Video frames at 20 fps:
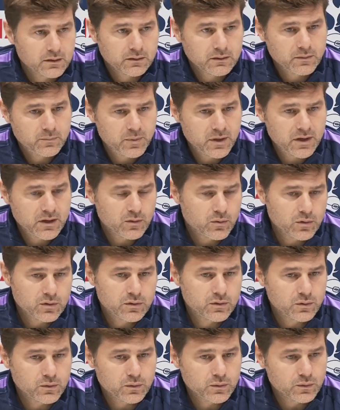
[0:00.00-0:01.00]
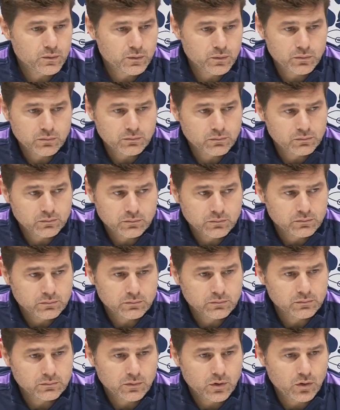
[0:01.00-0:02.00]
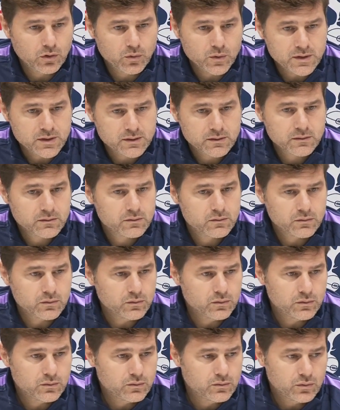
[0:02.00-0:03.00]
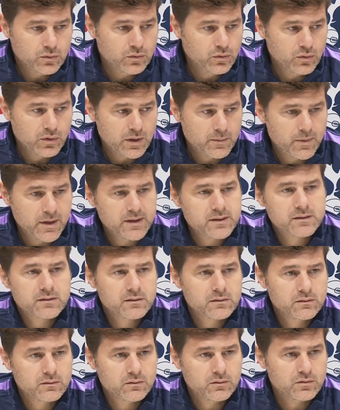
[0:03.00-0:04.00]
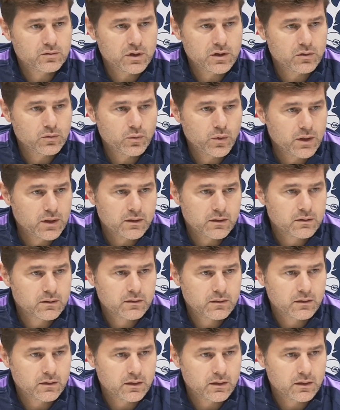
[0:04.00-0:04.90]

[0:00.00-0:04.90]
The player want to always to do the best to try to win.